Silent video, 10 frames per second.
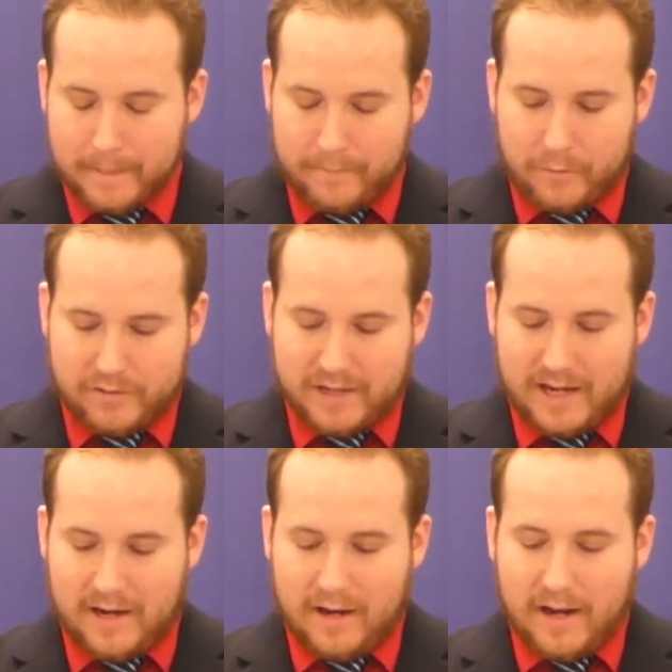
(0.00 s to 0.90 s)
Verse
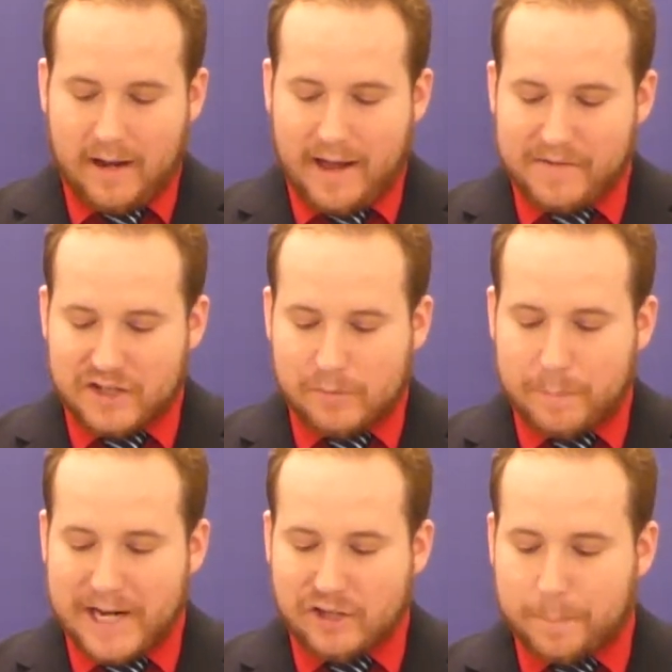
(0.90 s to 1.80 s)
10. And the
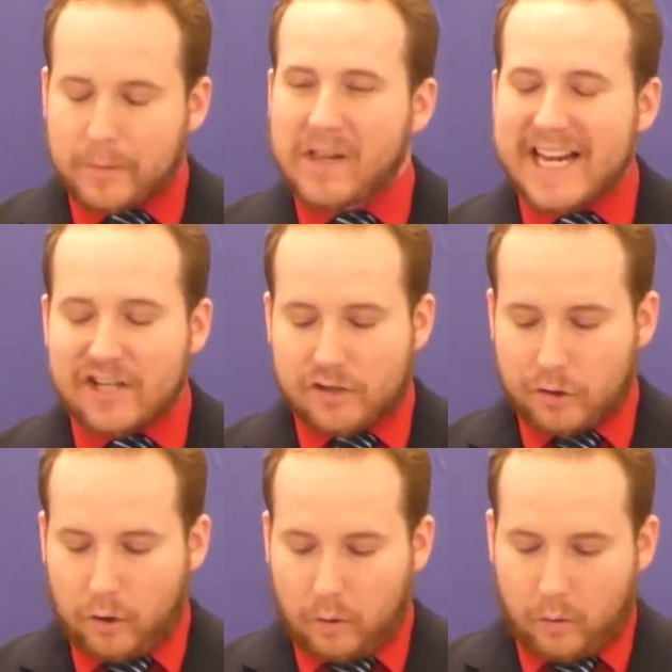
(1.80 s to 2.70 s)
speech pleased the
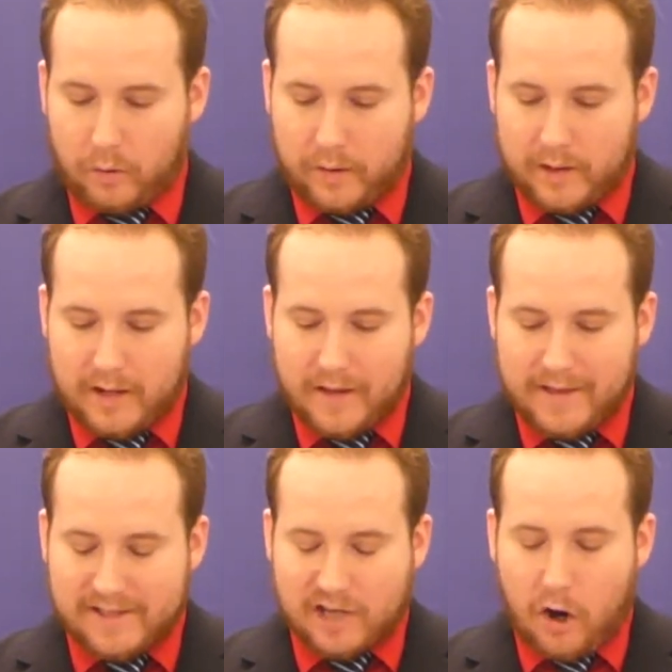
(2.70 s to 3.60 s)
Lord
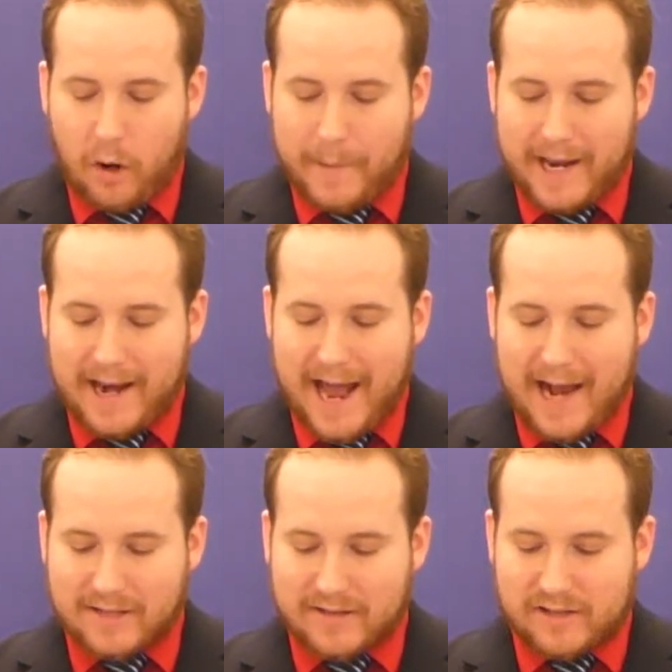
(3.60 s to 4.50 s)
that Solomon had
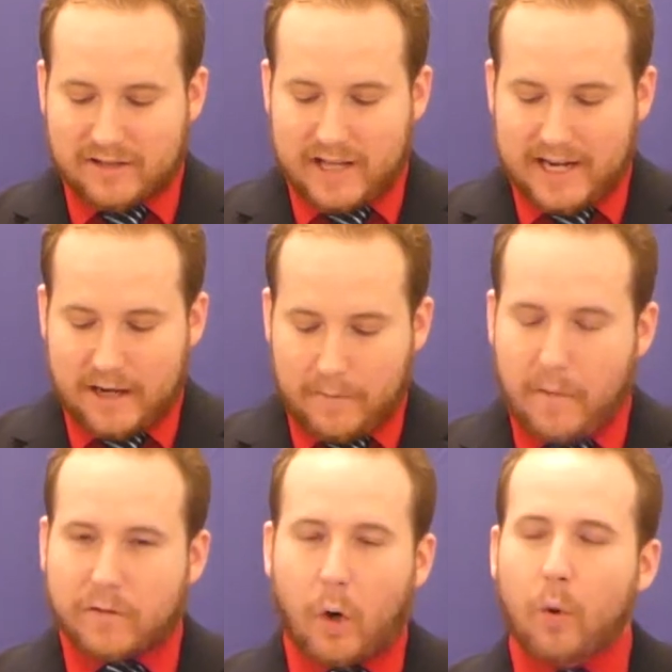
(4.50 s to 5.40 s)
asked this thing. And
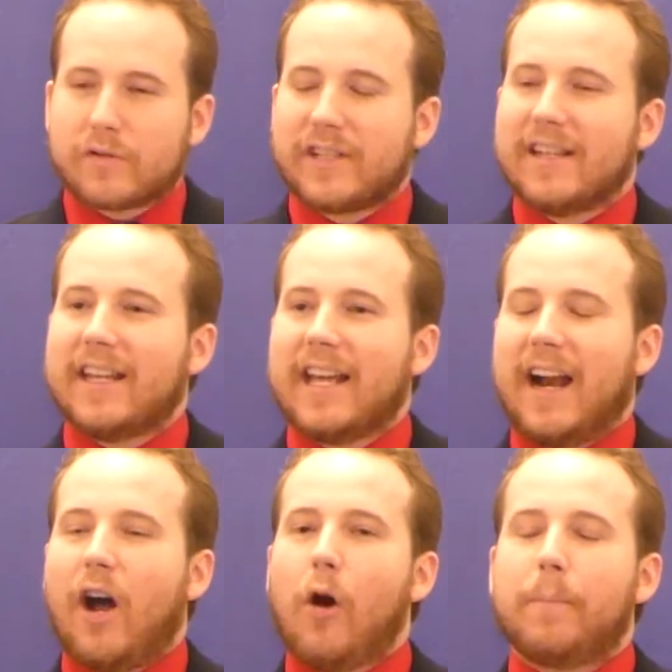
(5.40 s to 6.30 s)
of course it did.
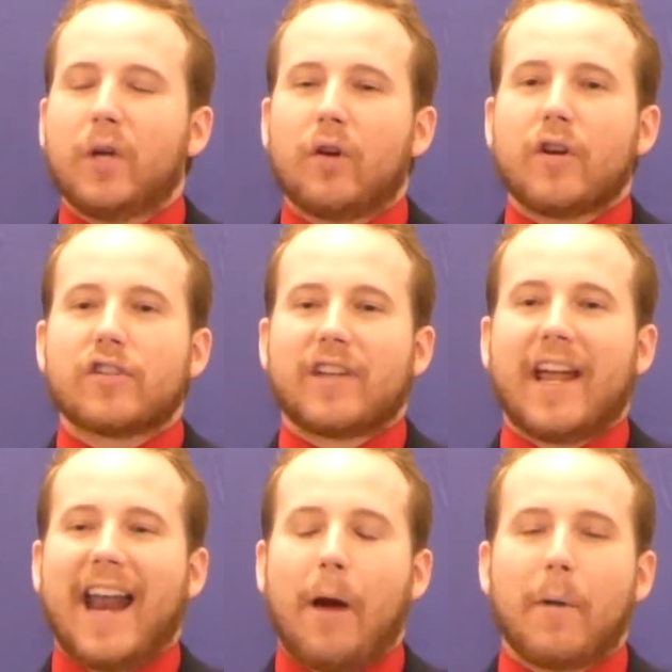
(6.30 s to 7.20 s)
I hope you
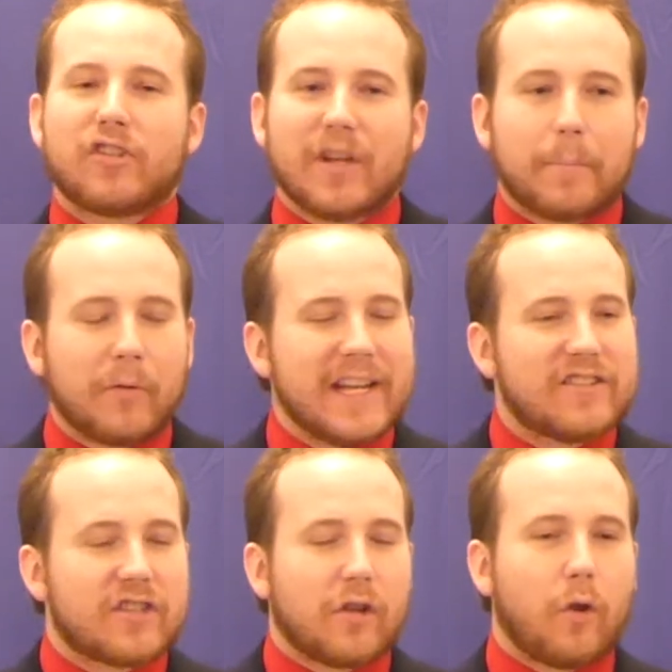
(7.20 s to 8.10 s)
understand how much it
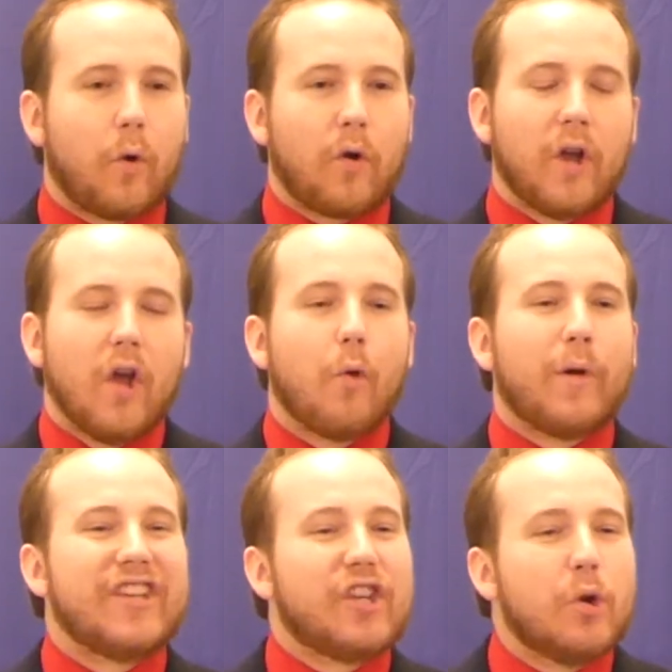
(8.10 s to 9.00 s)
pleases the Lord
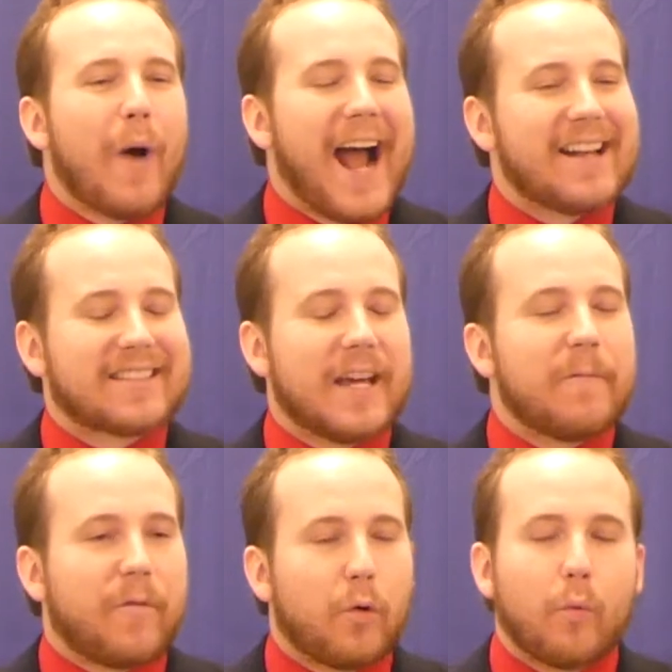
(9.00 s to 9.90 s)
when you ask
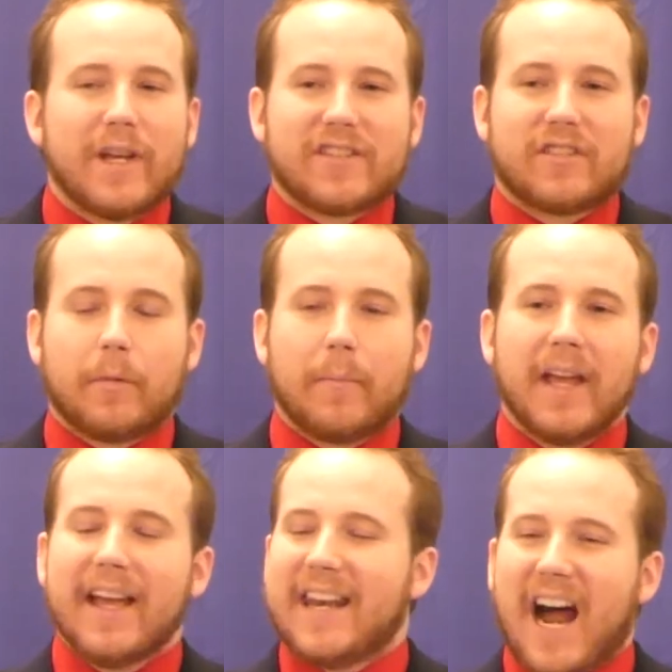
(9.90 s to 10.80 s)
Him for wisdom.
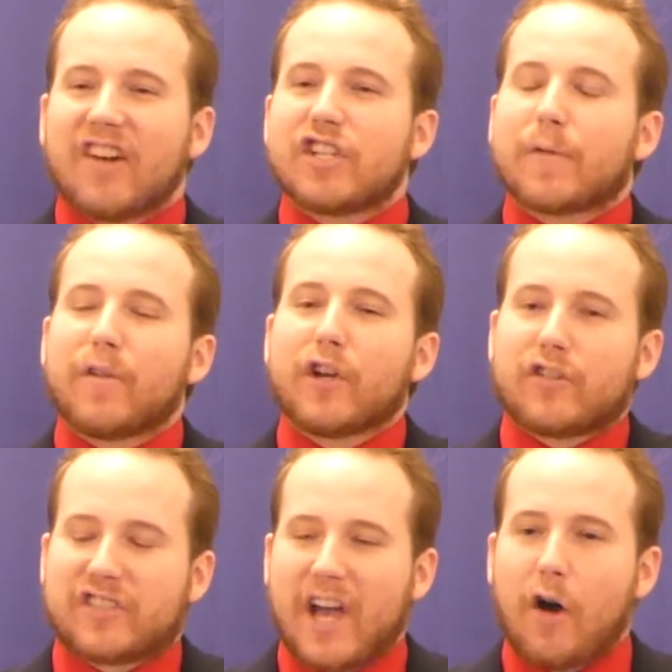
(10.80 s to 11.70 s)
Not just for
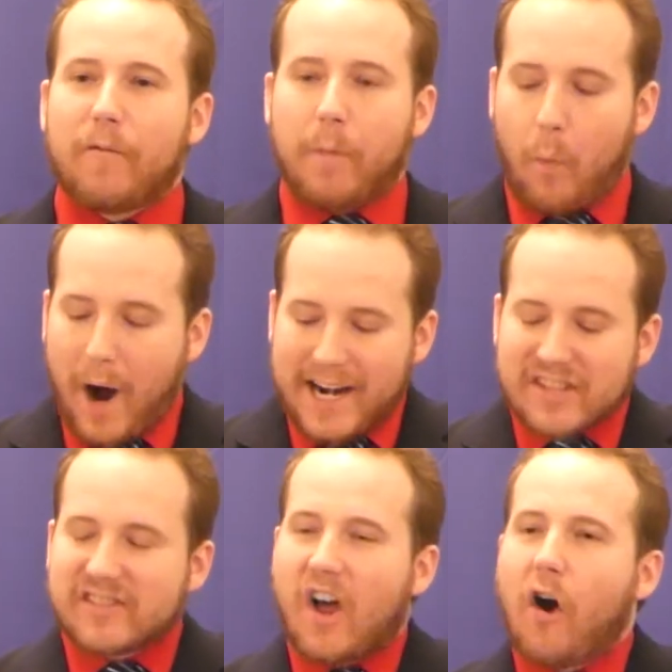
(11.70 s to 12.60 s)
yourself, but why
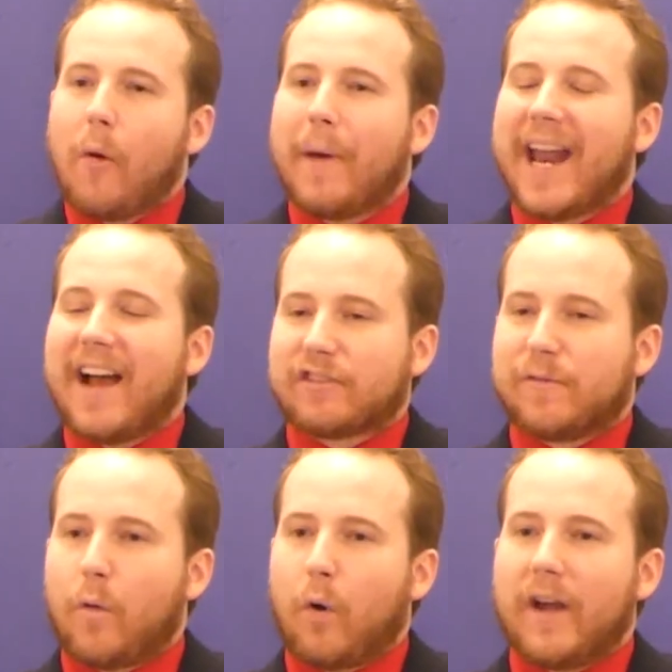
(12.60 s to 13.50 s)
did Solomon ask
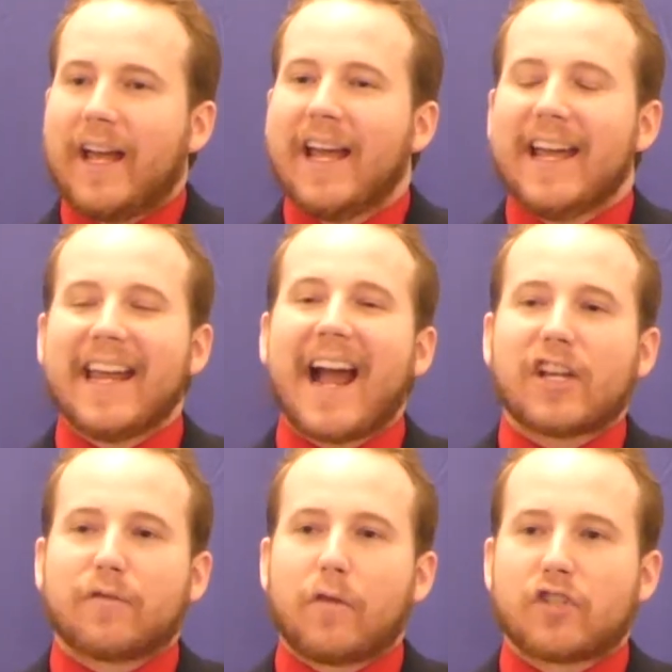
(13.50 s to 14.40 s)
for it? He
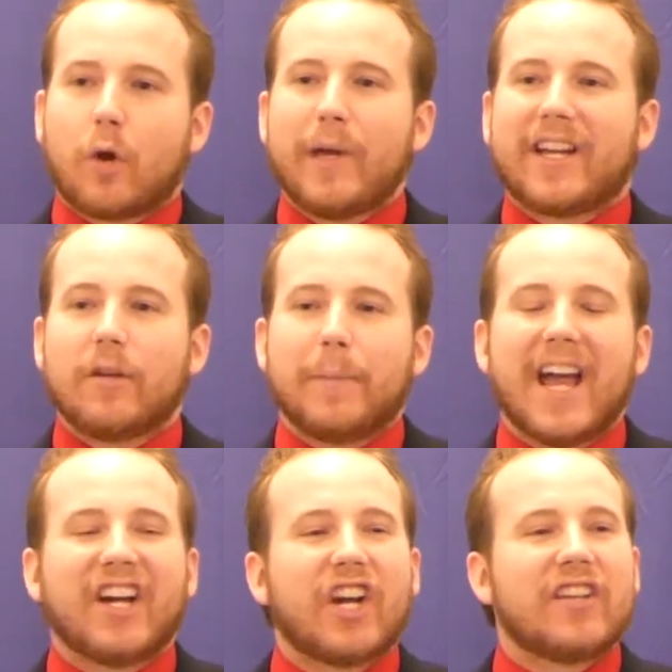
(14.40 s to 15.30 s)
asked for it so he could be
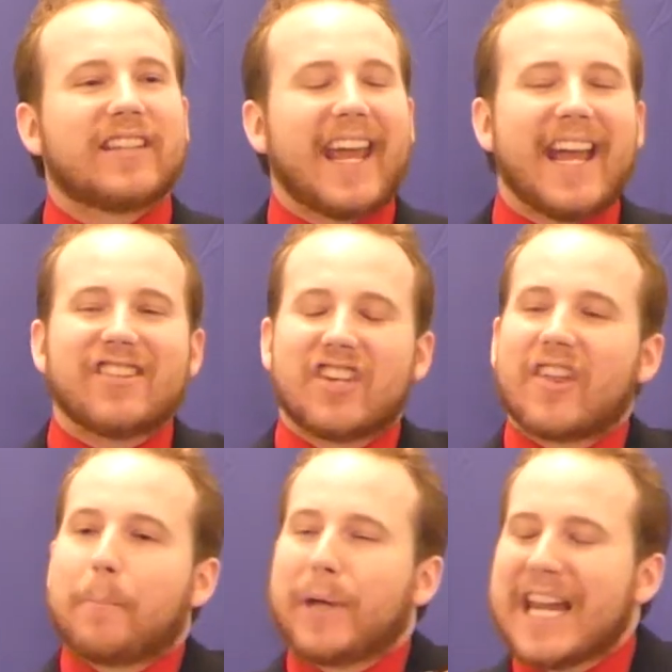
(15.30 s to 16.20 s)
a good king to
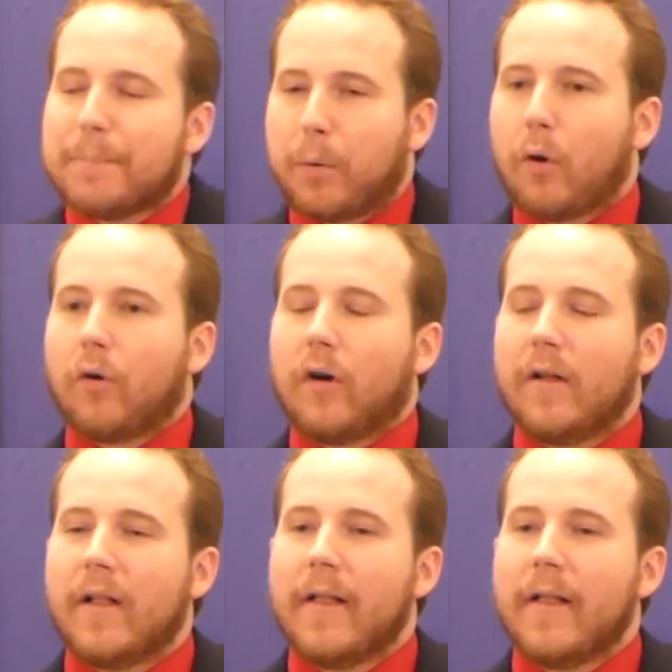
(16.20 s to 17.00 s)
the people.